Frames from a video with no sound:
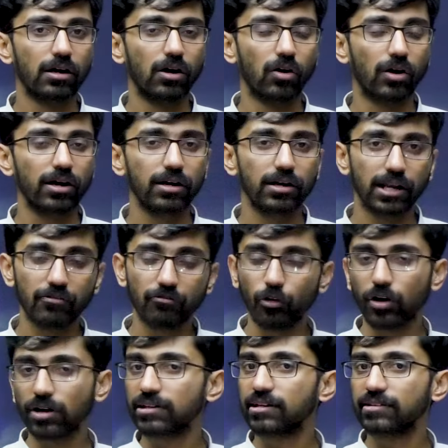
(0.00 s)
Okay, deep
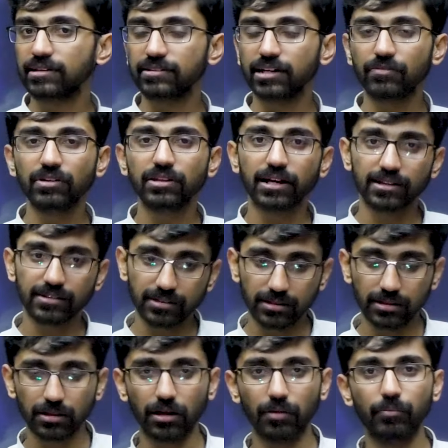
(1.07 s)
focus in a sense that one, that
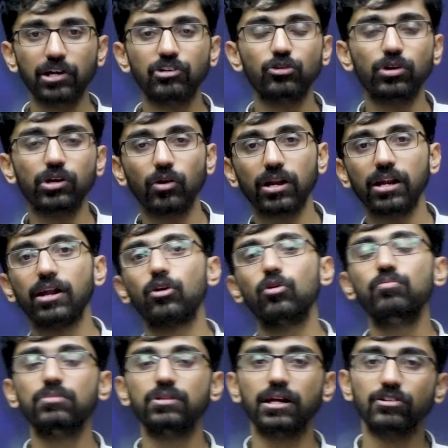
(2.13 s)
is make sure you are in a
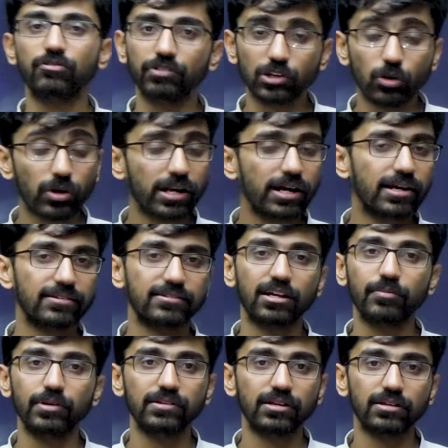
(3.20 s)
room that is without any
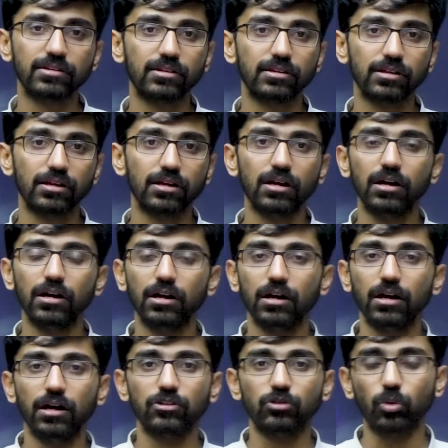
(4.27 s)
disturbances.
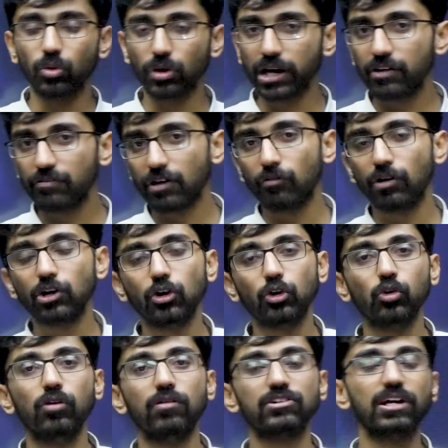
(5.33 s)
So read for 1 to
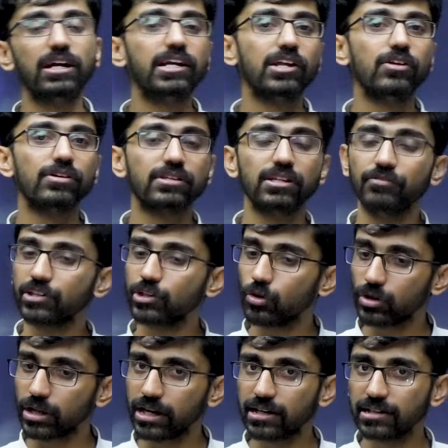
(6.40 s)
2 hours continuously
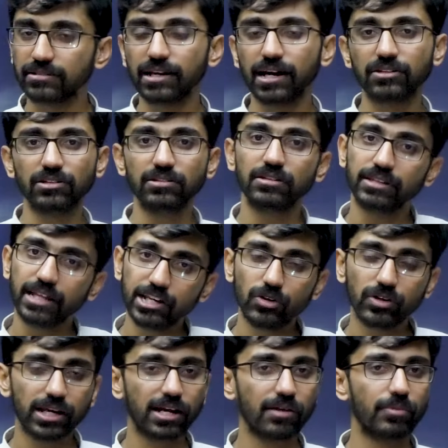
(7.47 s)
without any distractions, then you
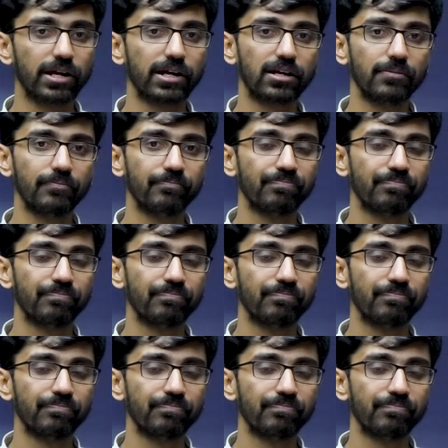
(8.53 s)
take a break.